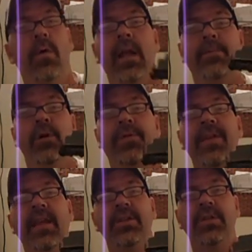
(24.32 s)
I put
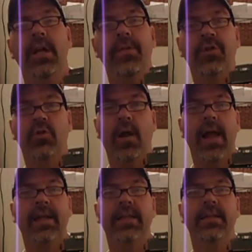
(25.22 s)
the engine on the
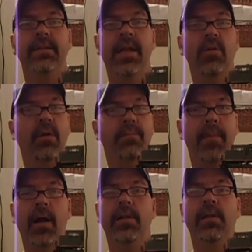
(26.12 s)
track, it would
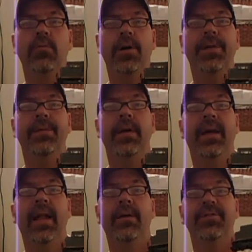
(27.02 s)
barely run,
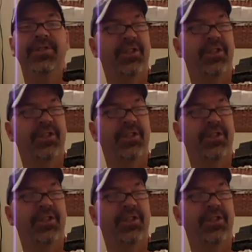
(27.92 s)
and I was